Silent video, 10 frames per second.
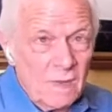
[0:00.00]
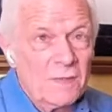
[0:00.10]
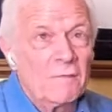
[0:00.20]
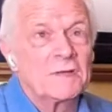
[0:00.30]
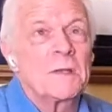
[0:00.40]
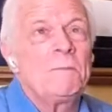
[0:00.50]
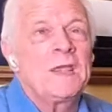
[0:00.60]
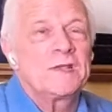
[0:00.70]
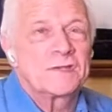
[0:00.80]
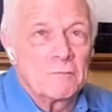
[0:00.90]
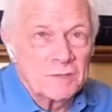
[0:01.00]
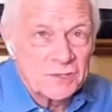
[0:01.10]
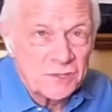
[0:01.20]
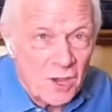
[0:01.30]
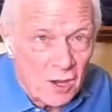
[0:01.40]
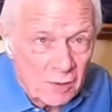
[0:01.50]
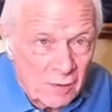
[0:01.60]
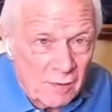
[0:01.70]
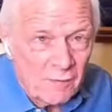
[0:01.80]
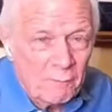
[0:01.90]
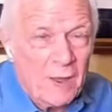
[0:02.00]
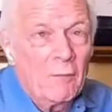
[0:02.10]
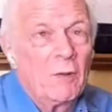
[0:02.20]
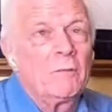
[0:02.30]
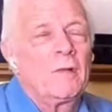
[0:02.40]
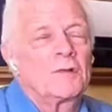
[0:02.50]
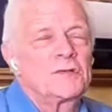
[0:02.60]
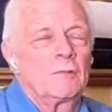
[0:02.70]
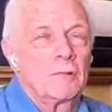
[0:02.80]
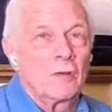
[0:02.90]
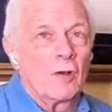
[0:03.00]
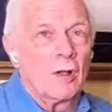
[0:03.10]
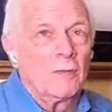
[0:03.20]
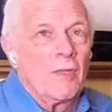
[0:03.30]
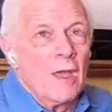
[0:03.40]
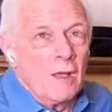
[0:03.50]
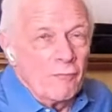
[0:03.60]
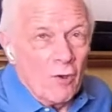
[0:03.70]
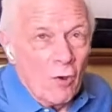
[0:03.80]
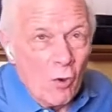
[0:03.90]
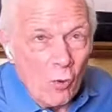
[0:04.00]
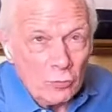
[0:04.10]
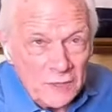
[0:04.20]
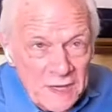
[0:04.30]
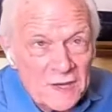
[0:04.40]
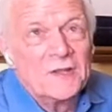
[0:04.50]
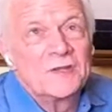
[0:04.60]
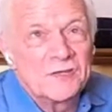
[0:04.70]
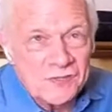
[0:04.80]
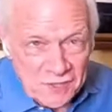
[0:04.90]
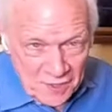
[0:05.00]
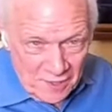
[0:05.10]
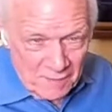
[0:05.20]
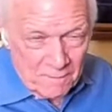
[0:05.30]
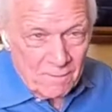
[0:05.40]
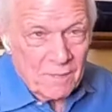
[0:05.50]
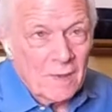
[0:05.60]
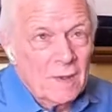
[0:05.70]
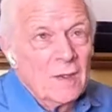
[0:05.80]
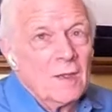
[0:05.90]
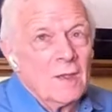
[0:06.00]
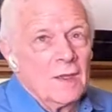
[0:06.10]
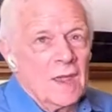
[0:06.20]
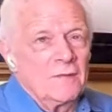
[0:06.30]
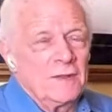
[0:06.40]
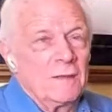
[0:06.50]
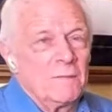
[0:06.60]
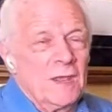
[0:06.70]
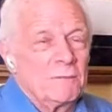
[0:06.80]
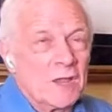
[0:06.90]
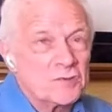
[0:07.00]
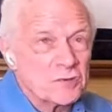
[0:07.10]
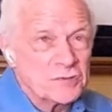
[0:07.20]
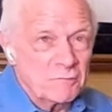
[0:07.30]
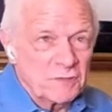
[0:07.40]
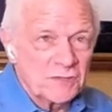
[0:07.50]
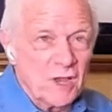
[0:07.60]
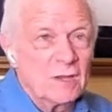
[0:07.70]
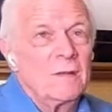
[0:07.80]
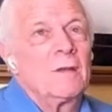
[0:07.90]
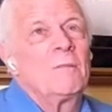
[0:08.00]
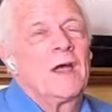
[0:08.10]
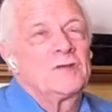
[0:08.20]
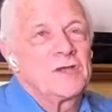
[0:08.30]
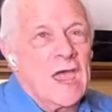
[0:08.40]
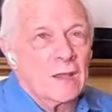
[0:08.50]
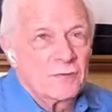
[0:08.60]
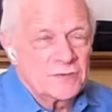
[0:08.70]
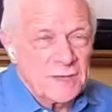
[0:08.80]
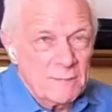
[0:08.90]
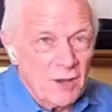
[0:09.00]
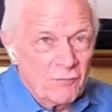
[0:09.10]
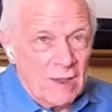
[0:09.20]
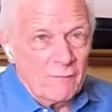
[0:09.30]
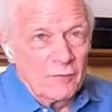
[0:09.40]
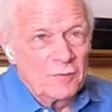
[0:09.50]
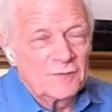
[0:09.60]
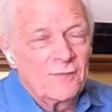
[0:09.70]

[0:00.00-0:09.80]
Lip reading: there was a piece that was sung when we were children called The Holy City. And in my church, it was sung by Jack, the semi-driver, whose